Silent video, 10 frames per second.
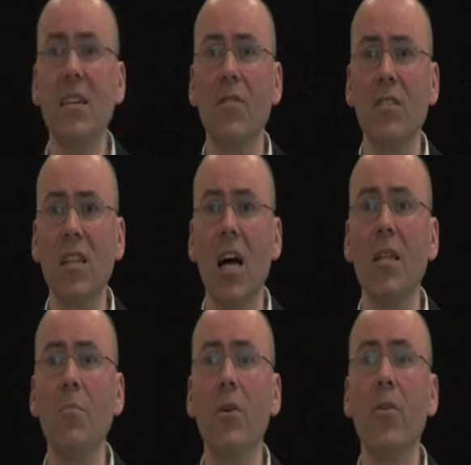the Stalin
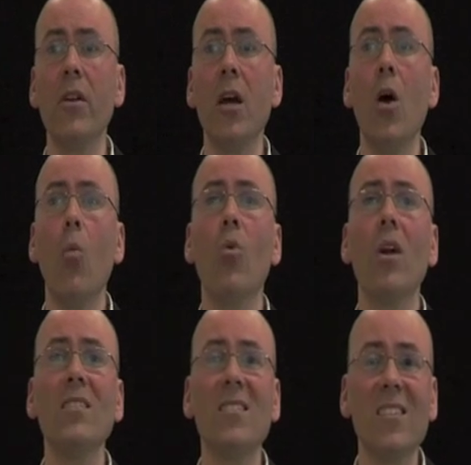period were
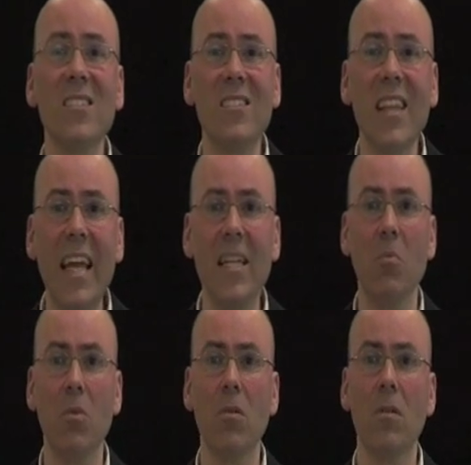
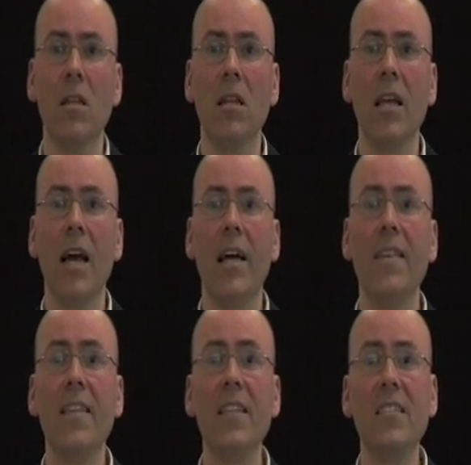unsustainable, and that
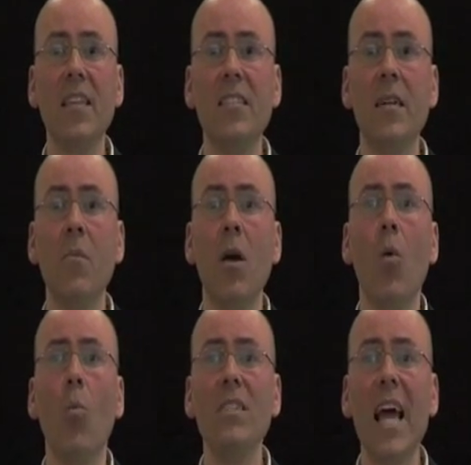the system
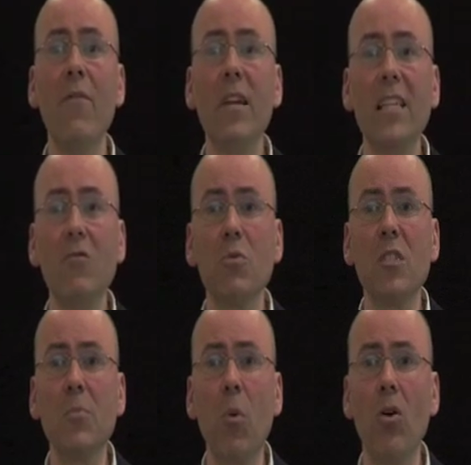was ever less
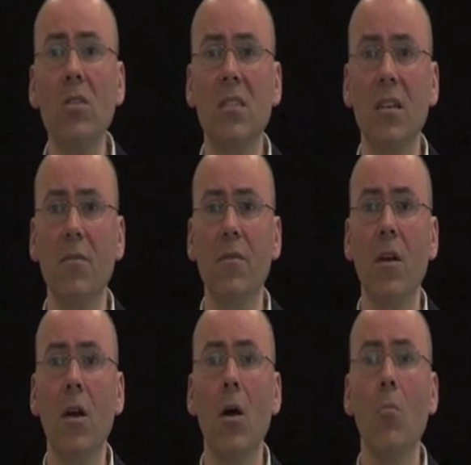responsive,
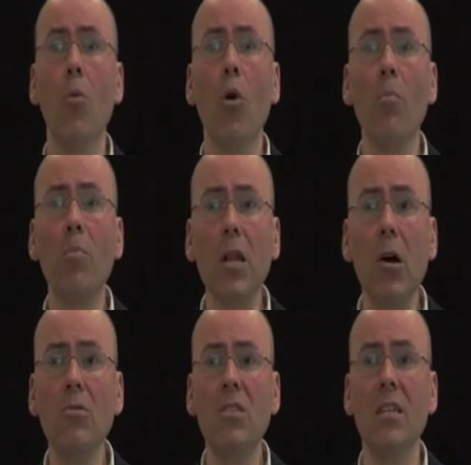more
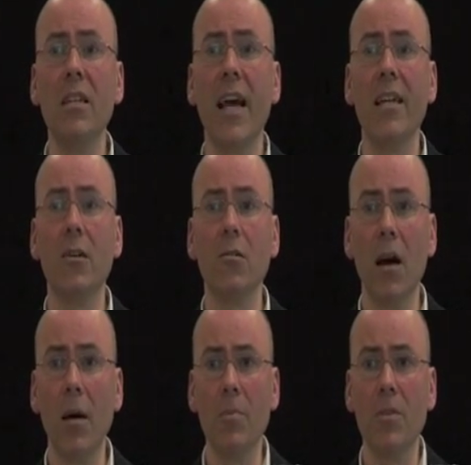bloated and
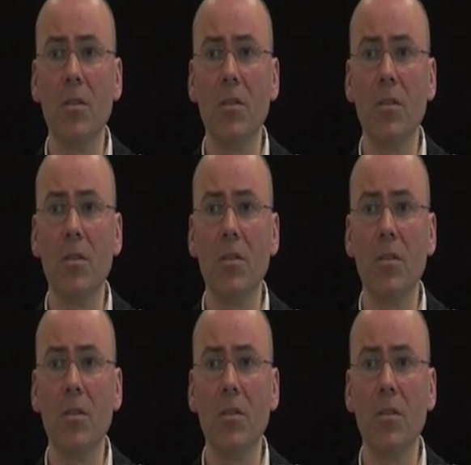corrupt.